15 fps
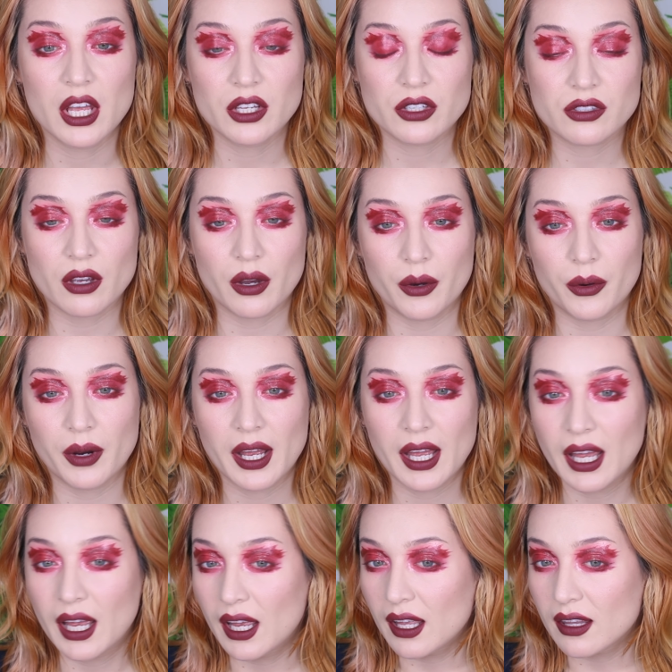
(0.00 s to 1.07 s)
So
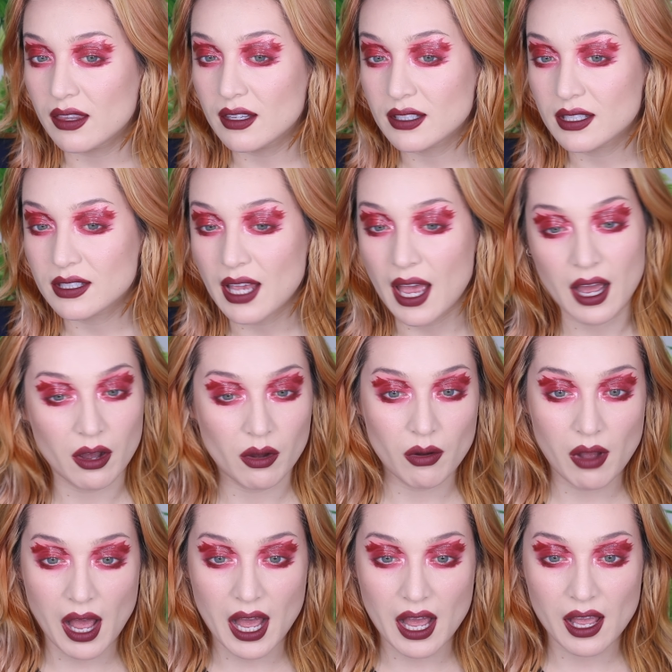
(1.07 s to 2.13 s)
this is
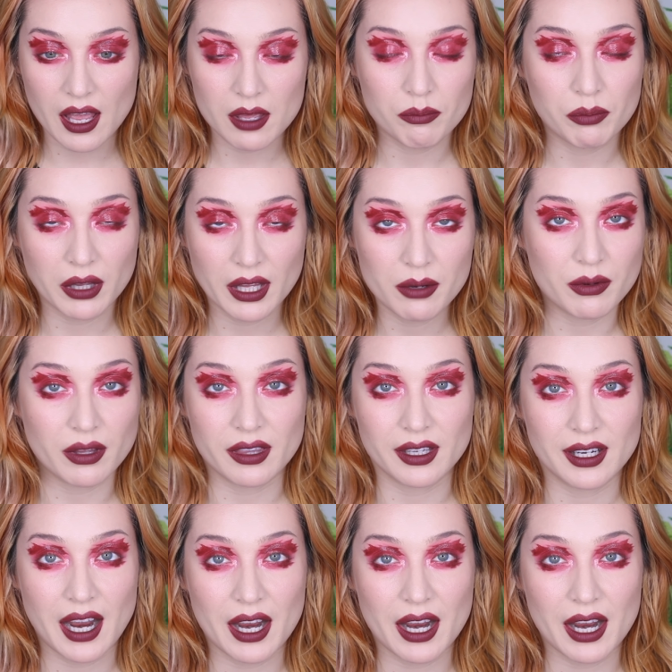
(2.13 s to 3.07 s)
how I play with it.